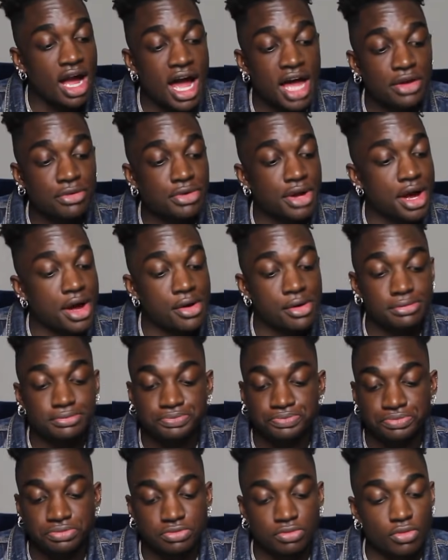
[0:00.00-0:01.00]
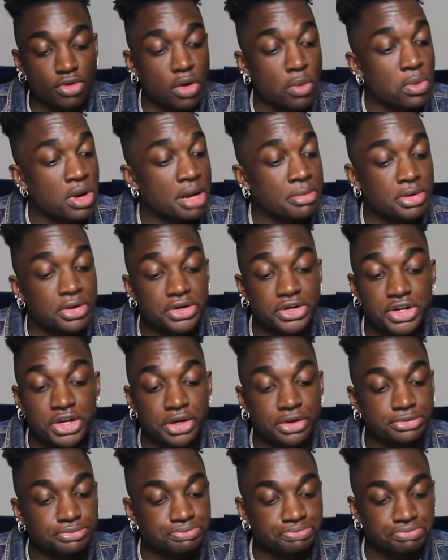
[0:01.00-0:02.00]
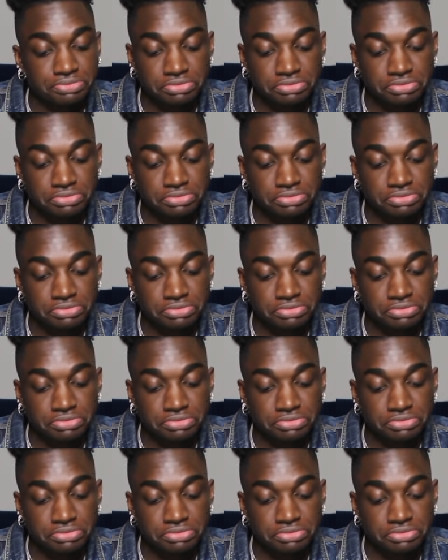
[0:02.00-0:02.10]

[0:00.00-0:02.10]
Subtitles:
I don't know what I'm gonna do.